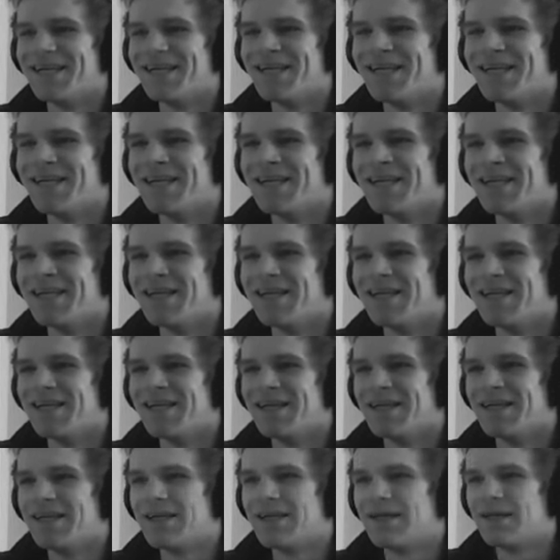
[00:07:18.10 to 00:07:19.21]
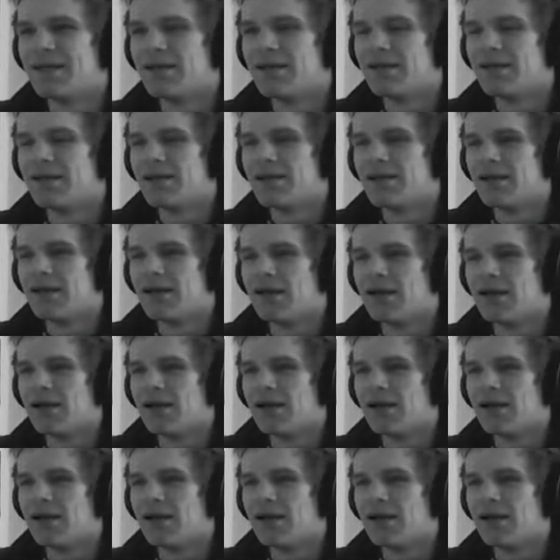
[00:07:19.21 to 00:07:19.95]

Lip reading: Nothing is said.